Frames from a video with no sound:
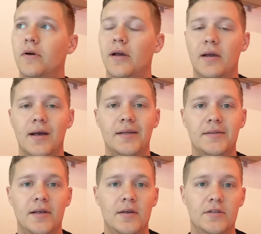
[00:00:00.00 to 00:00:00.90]
Okay,
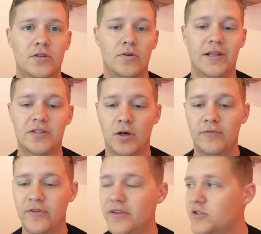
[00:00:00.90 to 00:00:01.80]
guys? So that's all
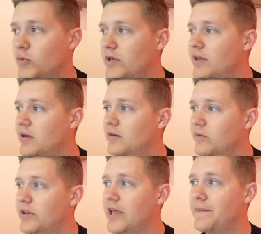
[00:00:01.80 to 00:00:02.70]
for this week
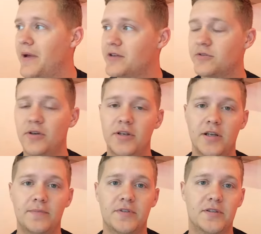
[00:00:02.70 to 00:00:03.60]
with game mastering
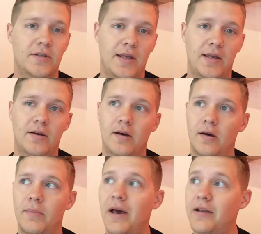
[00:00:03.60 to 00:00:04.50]
tips and
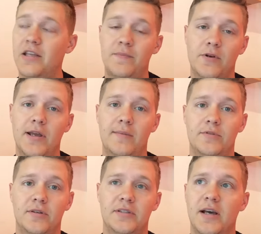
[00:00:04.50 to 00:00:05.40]
how to keep your
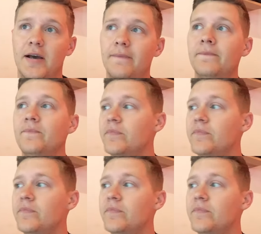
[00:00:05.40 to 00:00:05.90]
games on time.